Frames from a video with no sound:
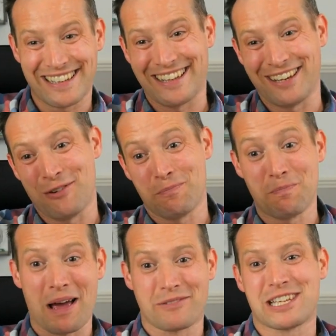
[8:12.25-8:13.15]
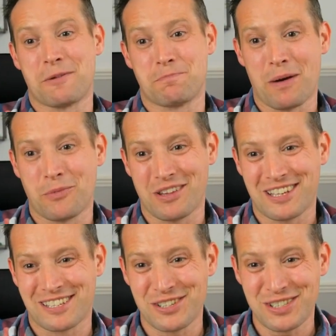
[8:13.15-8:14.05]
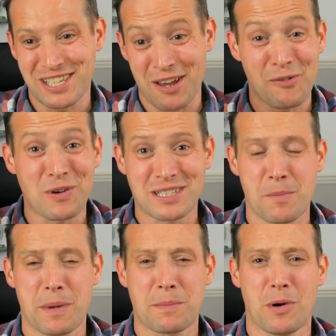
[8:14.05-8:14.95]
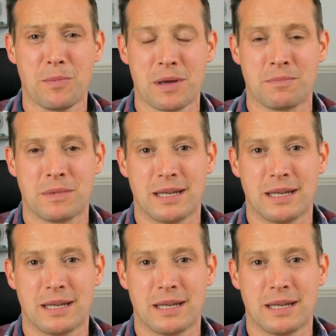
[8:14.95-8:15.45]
you perhaps had bandwidth to do so, it wasn't a big problem.